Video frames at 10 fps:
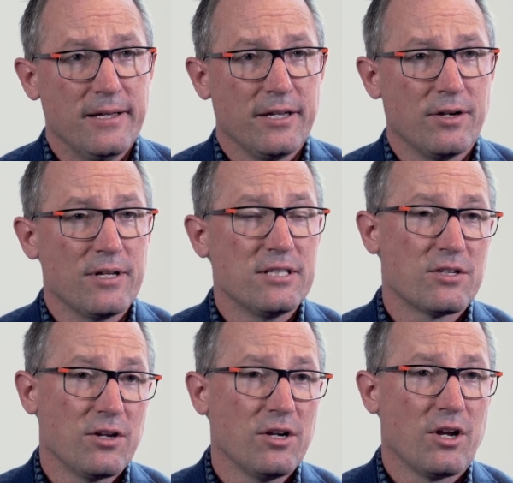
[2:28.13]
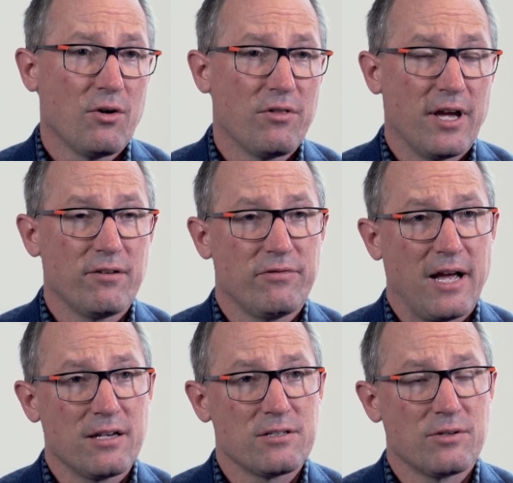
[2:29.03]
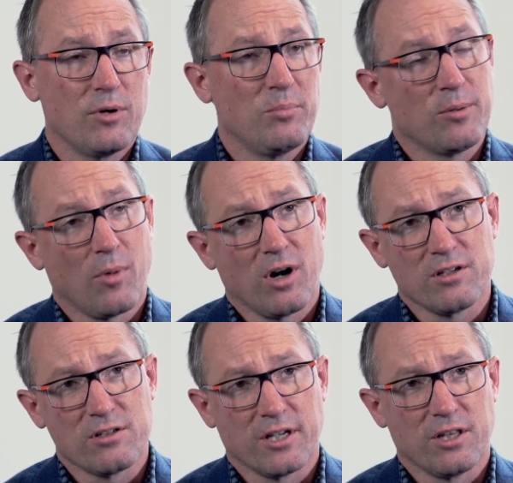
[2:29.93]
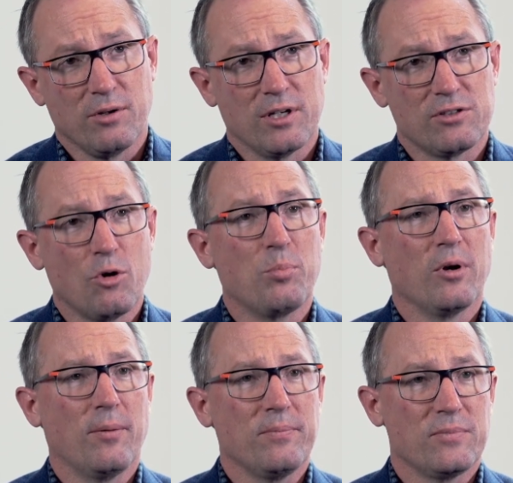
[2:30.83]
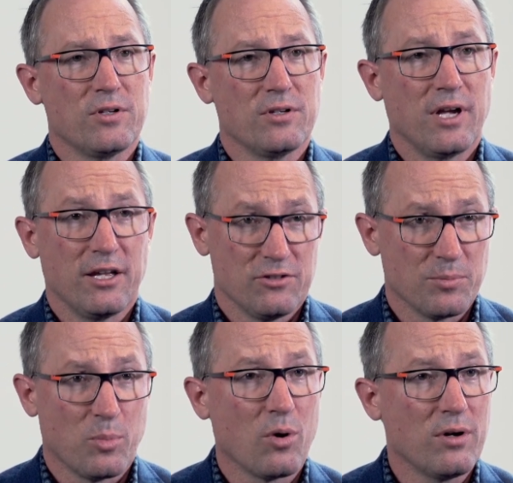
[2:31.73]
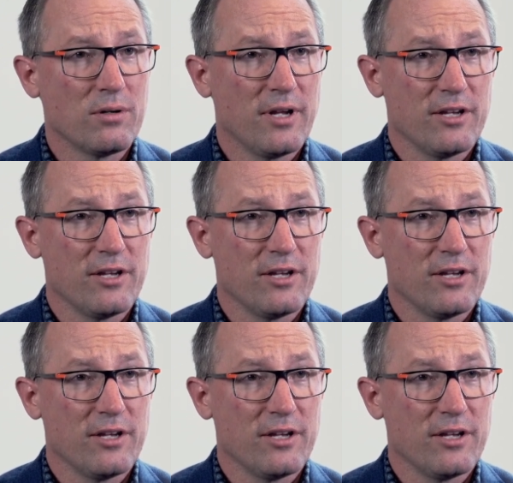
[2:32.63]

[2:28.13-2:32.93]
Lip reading: You know, it's going to go that fast, and when big markets like the US open up to and support